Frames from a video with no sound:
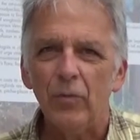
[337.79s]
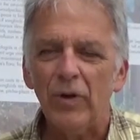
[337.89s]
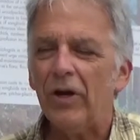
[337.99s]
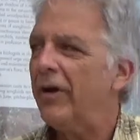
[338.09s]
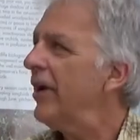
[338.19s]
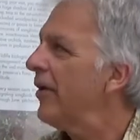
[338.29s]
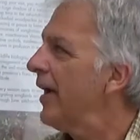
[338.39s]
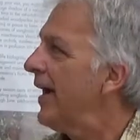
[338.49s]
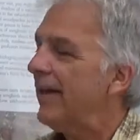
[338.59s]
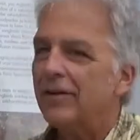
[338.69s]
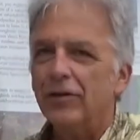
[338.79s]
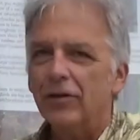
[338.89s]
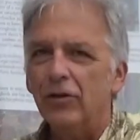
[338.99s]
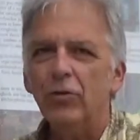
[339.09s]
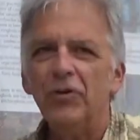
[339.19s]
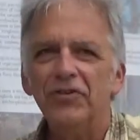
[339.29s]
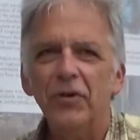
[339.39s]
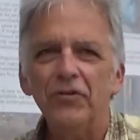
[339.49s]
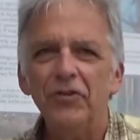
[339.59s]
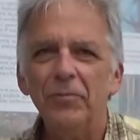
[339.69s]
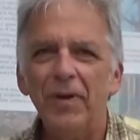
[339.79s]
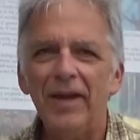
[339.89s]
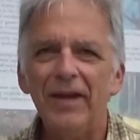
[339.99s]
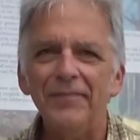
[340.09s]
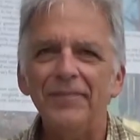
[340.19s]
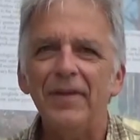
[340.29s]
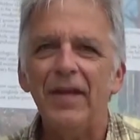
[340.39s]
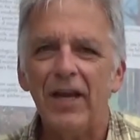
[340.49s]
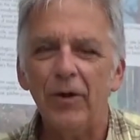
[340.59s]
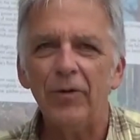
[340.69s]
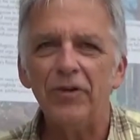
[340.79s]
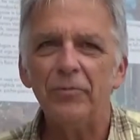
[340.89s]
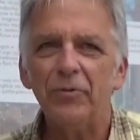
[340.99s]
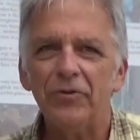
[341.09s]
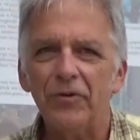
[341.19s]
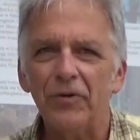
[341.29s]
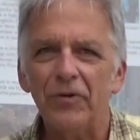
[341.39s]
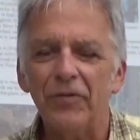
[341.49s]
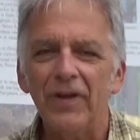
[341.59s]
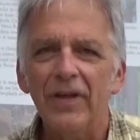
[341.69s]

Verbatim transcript: We are here at Lewis Ocean Bay Heritage Preserve,